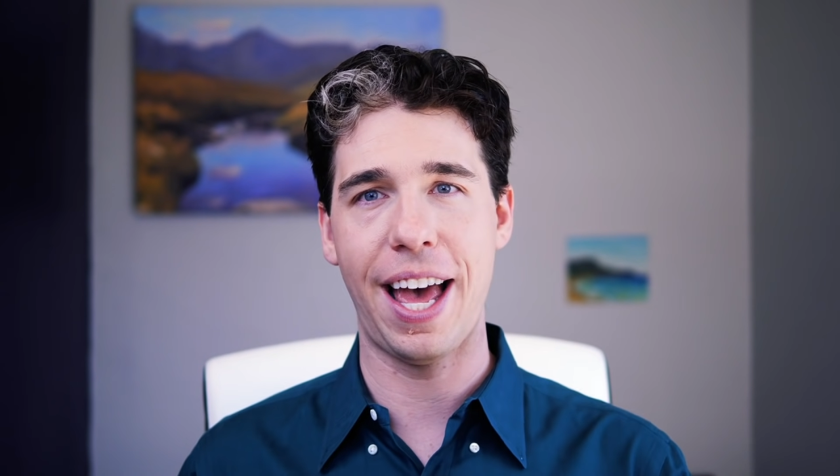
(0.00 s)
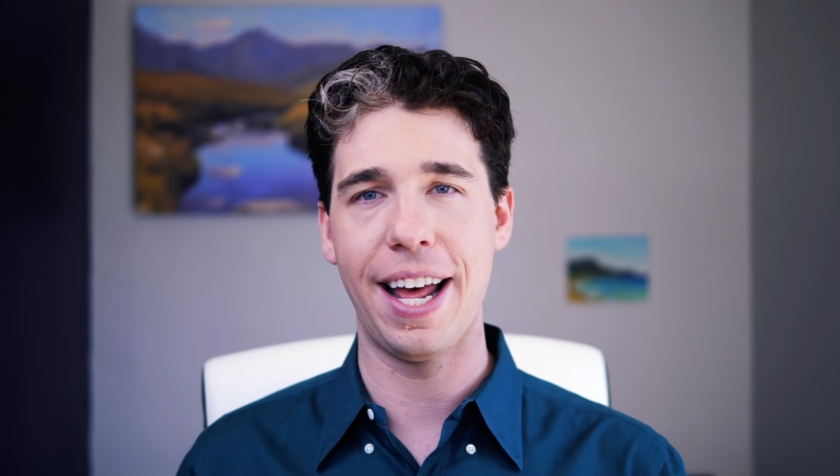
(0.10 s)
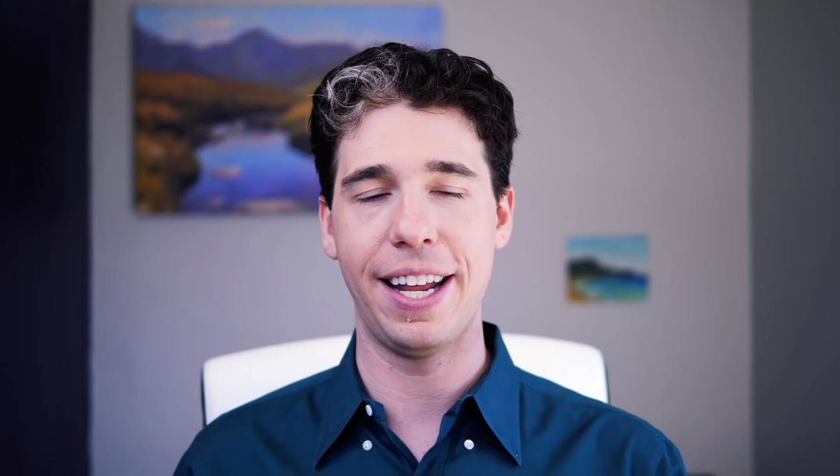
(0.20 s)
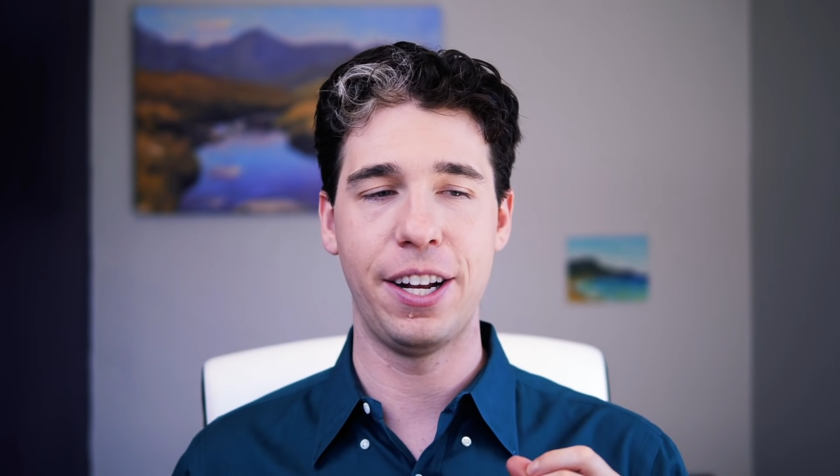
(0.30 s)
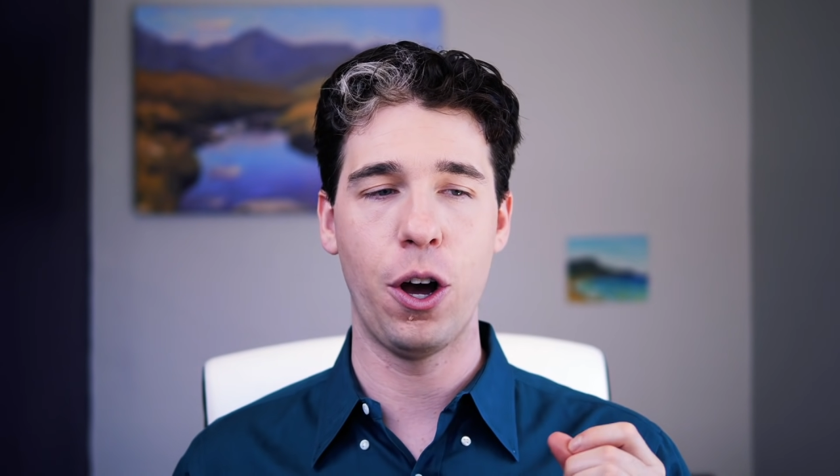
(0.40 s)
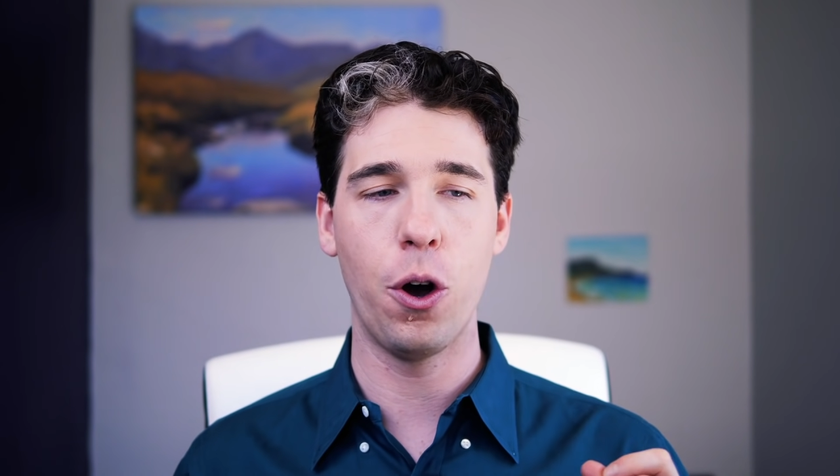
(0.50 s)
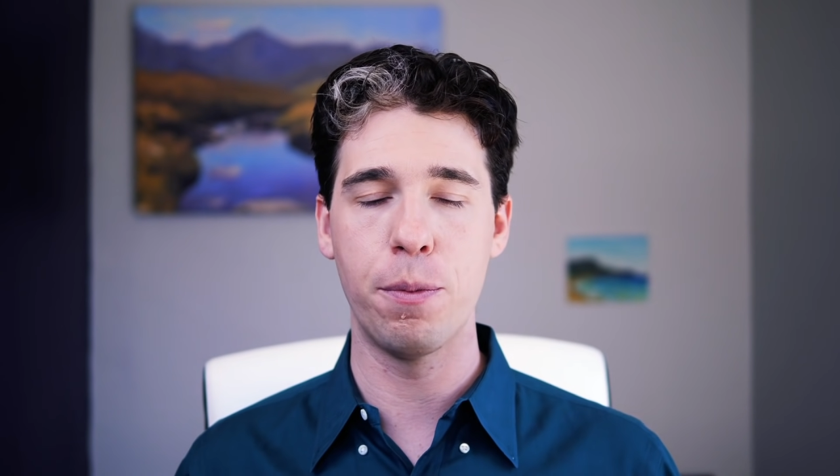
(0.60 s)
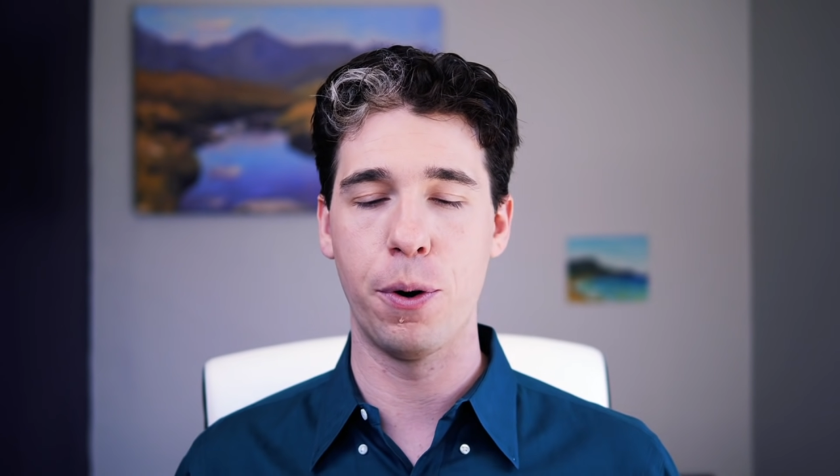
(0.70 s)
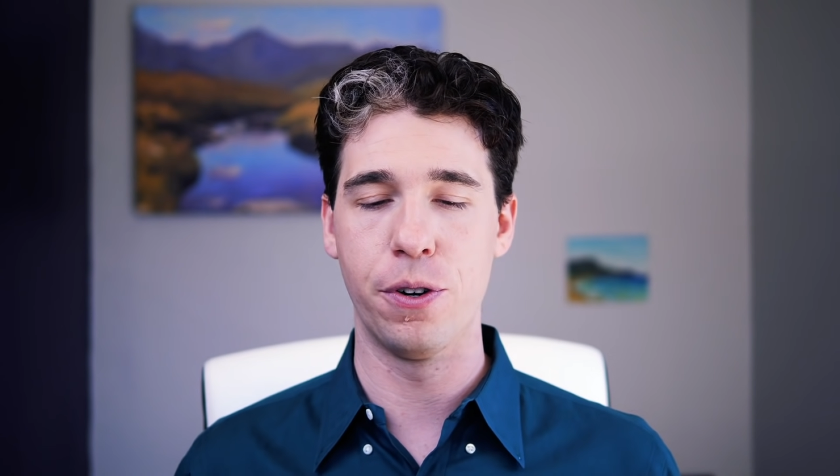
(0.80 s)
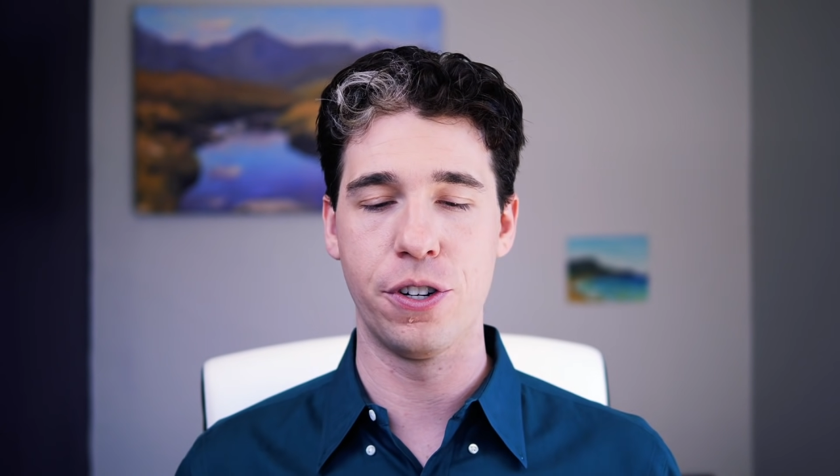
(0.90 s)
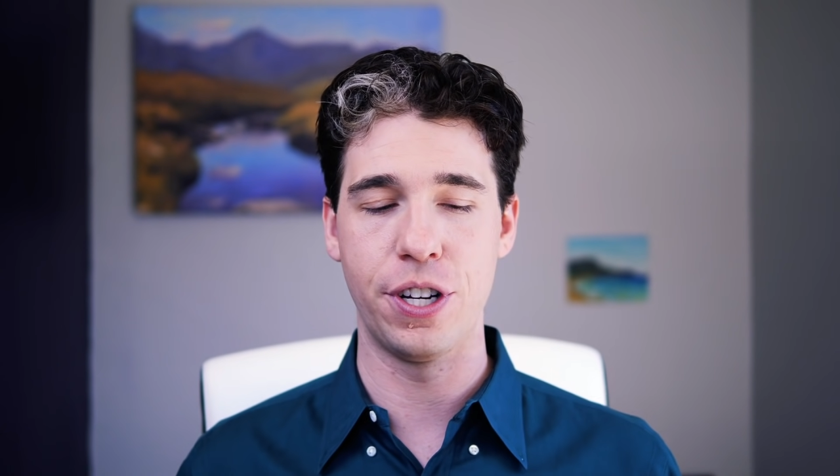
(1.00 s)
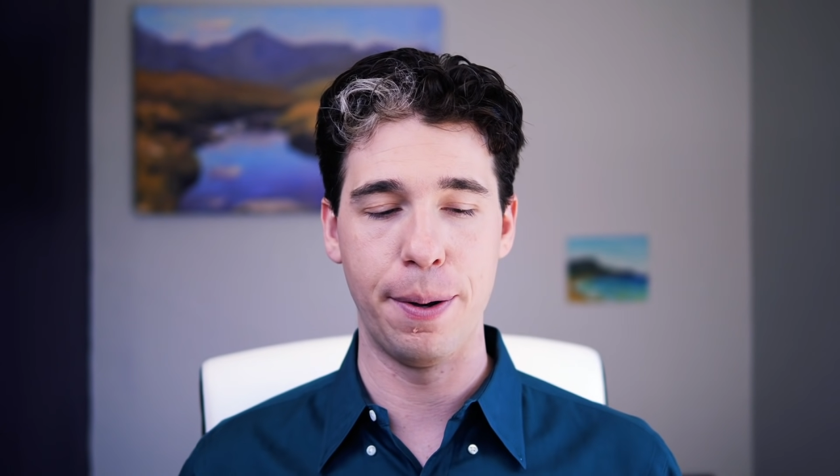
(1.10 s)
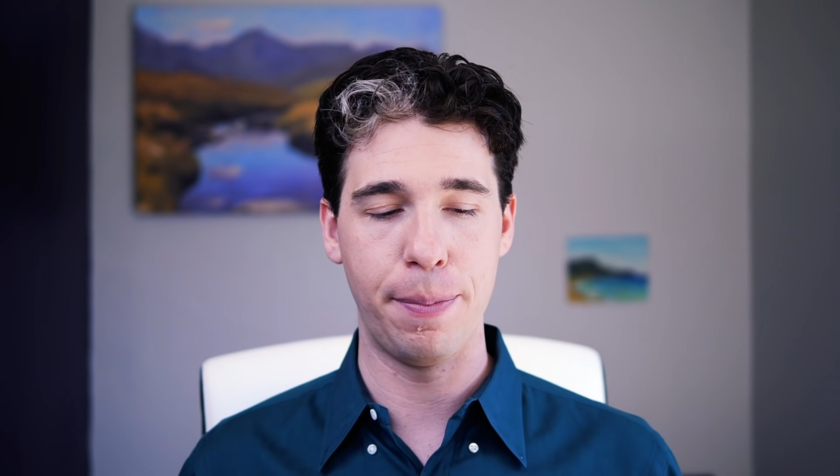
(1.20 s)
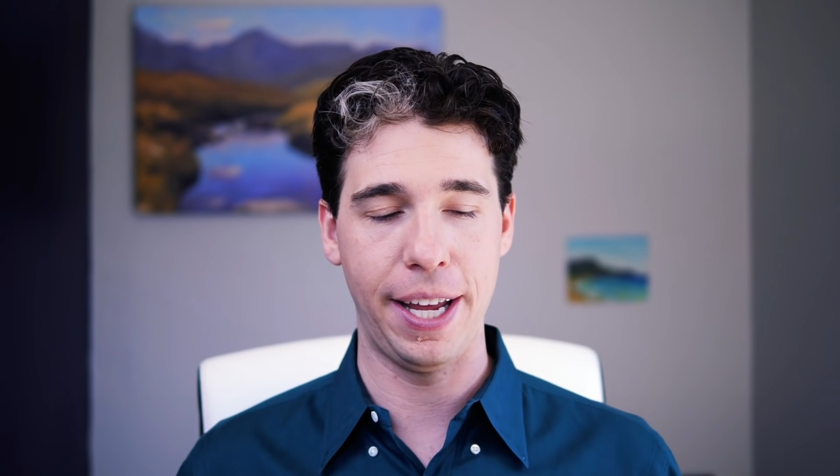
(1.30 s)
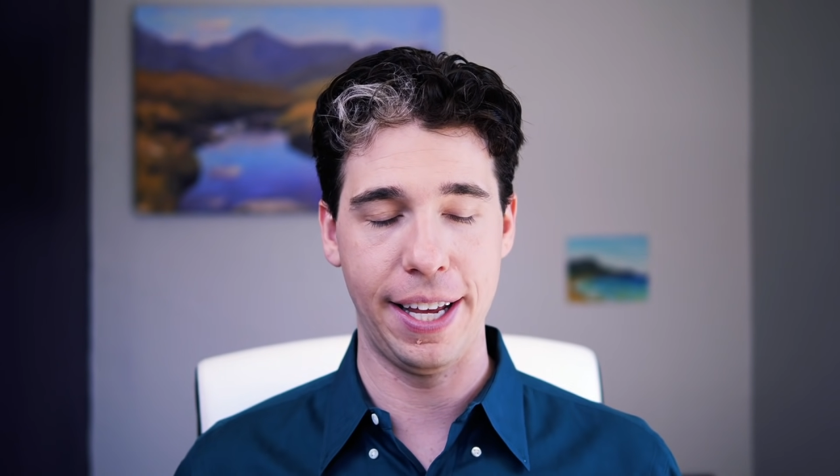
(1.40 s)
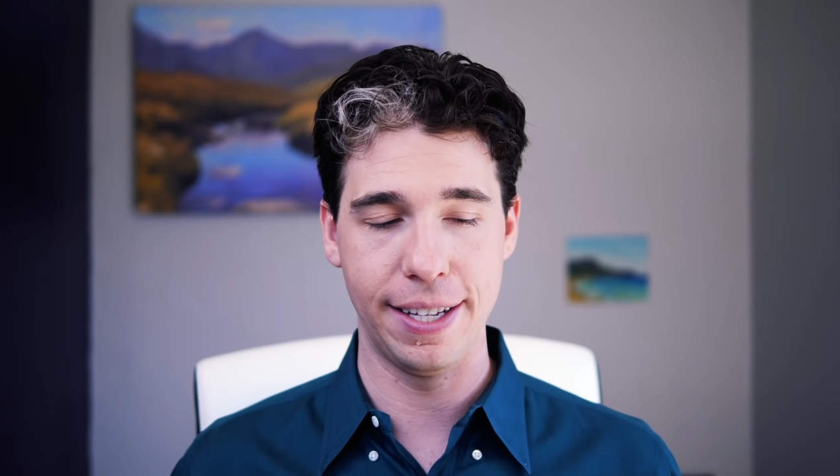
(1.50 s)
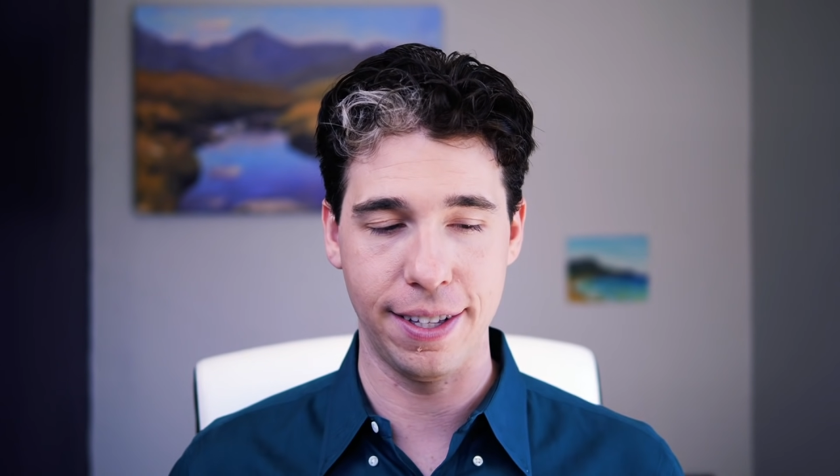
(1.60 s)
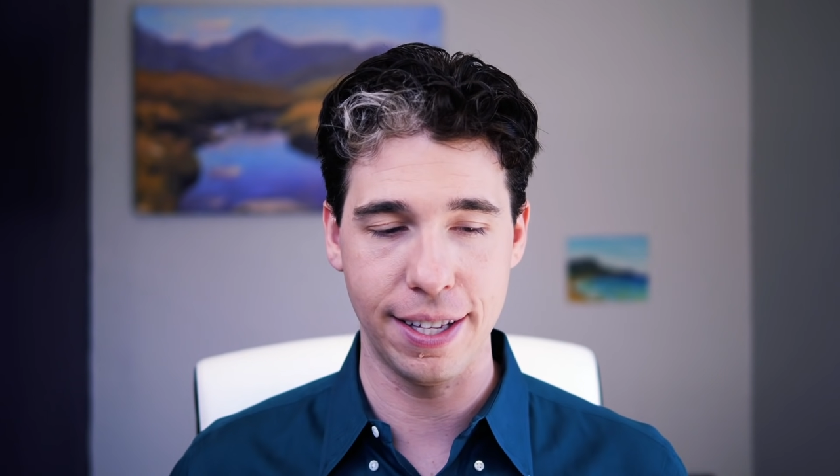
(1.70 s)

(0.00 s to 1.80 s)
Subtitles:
that and home ownership is,